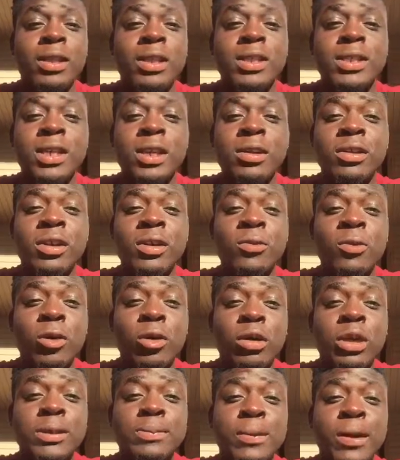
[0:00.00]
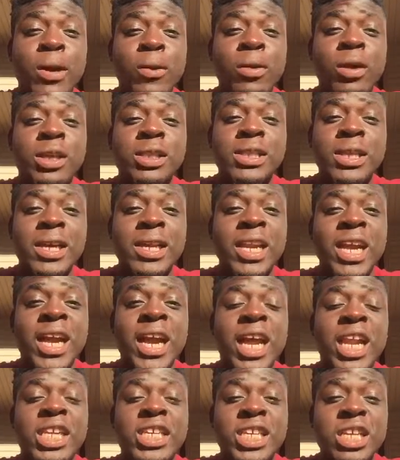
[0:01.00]
To see D-Rose pair with a team
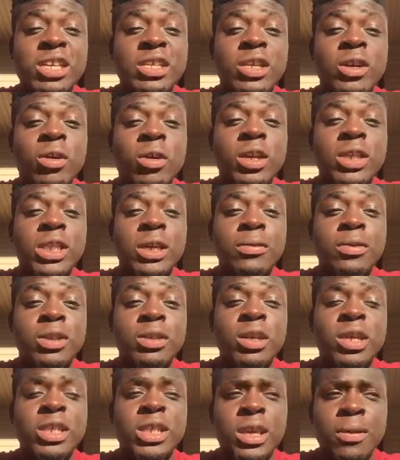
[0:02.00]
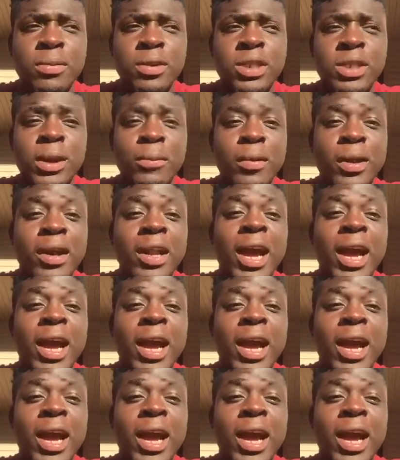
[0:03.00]
that got a chance to go to a championship,